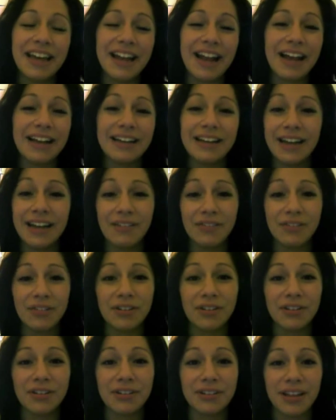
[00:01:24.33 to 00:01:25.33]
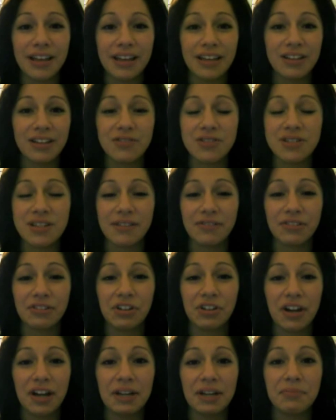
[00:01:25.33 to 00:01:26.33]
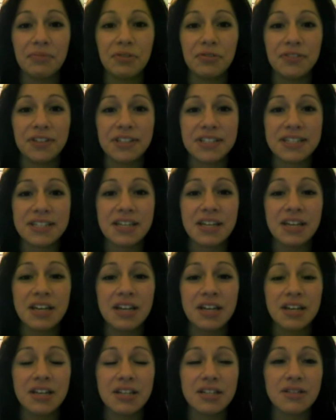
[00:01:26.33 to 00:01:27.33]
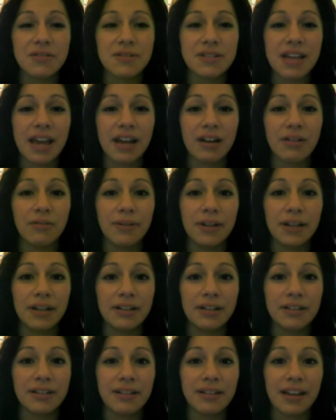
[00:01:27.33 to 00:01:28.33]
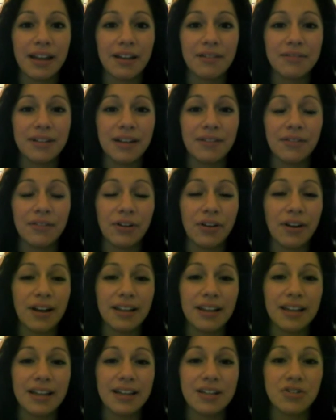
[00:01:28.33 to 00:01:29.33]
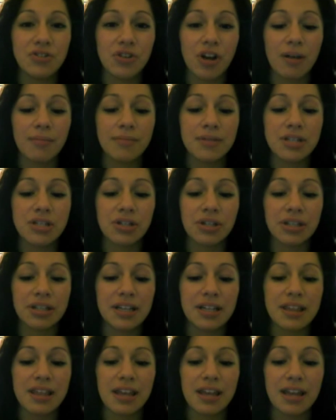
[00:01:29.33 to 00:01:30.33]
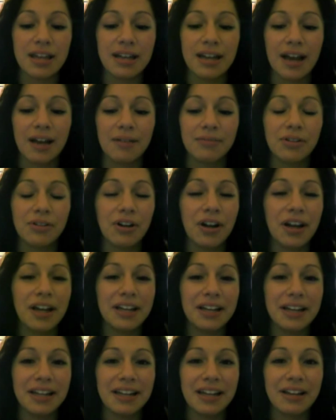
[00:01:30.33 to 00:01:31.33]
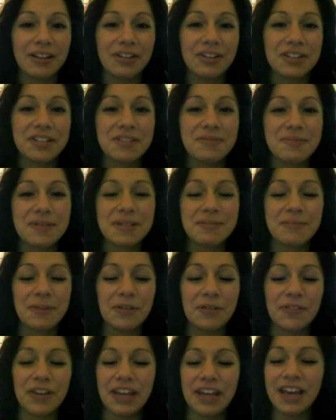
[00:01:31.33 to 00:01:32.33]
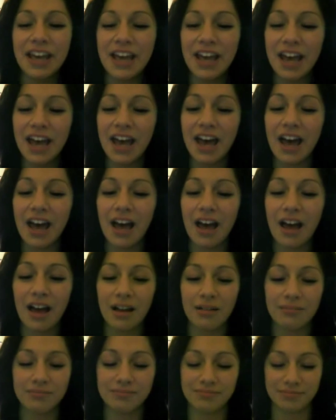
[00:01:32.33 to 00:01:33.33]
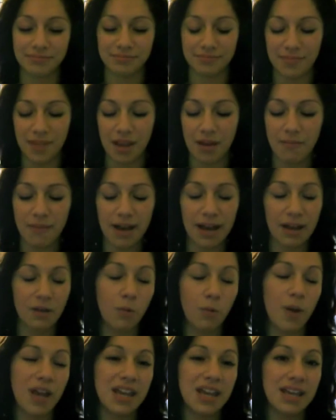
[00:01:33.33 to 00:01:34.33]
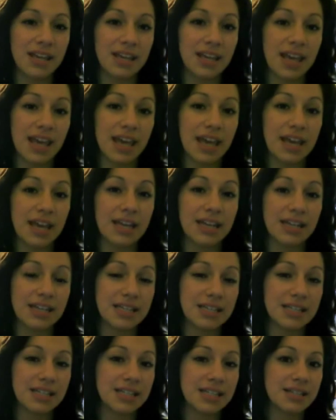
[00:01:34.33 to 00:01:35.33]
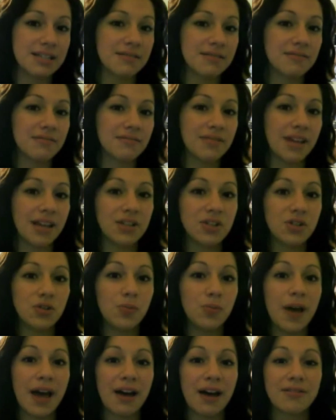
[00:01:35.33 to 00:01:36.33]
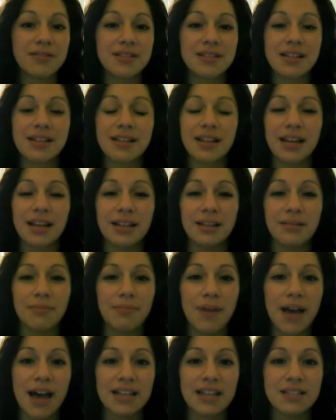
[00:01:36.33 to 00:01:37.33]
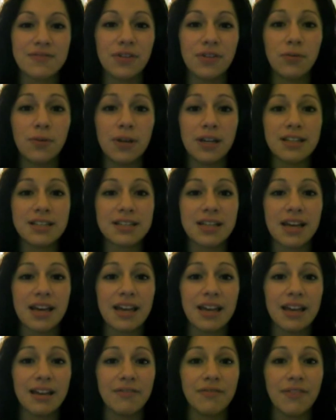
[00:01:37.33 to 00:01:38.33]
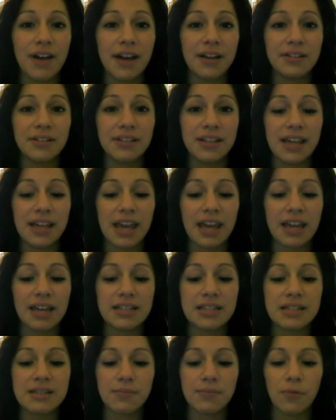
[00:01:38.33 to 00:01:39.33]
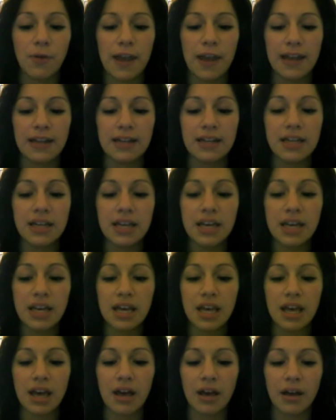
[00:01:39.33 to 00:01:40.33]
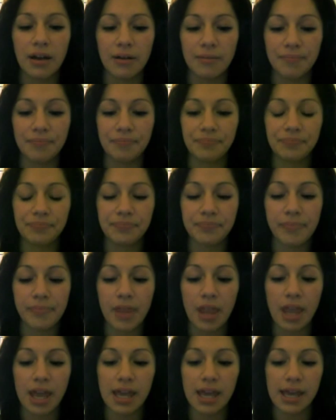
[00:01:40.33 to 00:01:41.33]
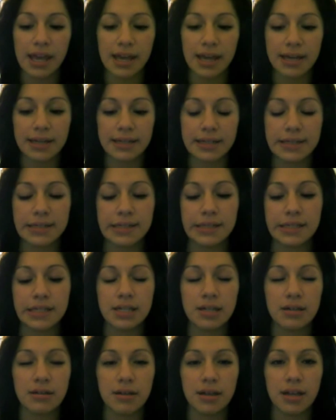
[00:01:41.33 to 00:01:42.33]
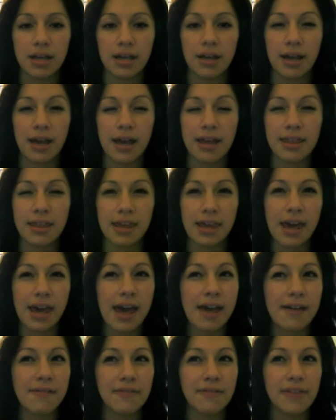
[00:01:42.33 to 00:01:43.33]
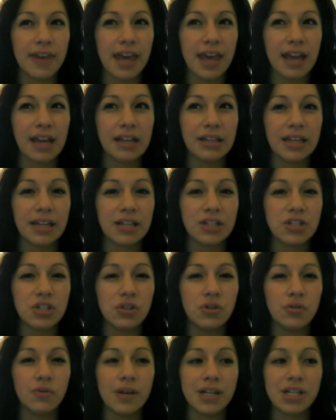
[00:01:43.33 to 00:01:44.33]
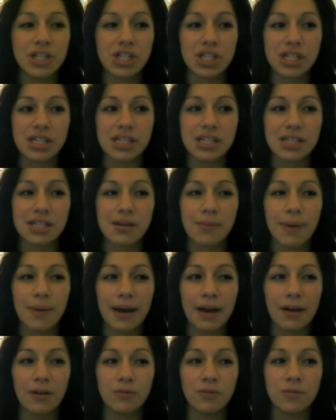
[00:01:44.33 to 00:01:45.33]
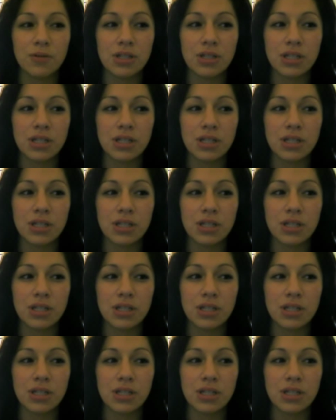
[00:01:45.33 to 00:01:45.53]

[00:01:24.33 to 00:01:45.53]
and I never like used to ever cry in movies, so it's kind of weird. Like I would never cry like in dramas or anything, and now I'm crying in a Christmas movie. Um, my weight gain is like two pounds, and like the past few weeks I finally gained some weight, um, and I think I've gained like two inches about.